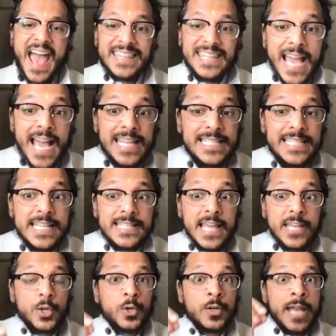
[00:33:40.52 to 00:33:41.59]
And the idea is
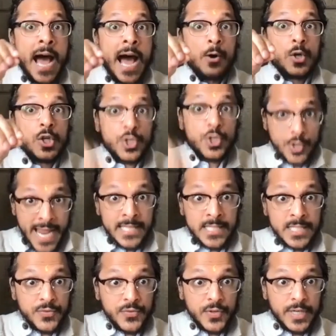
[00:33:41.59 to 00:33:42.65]
that you're now
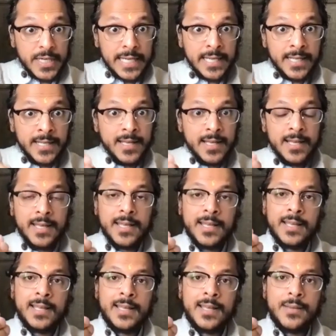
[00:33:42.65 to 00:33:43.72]
transferring
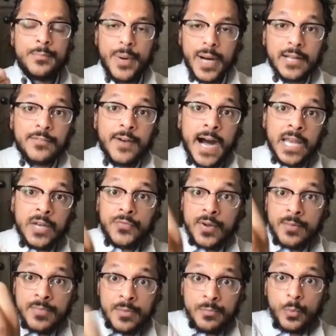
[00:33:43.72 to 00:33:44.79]
Bhagavan
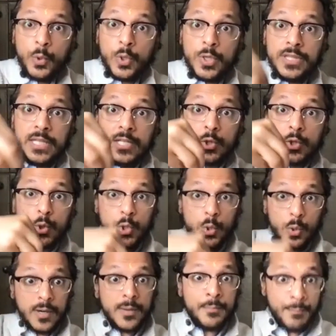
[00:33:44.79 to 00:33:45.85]
from the murti to
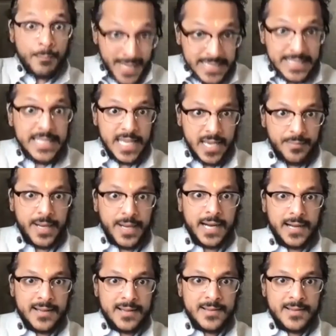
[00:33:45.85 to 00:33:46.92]
your madhyama.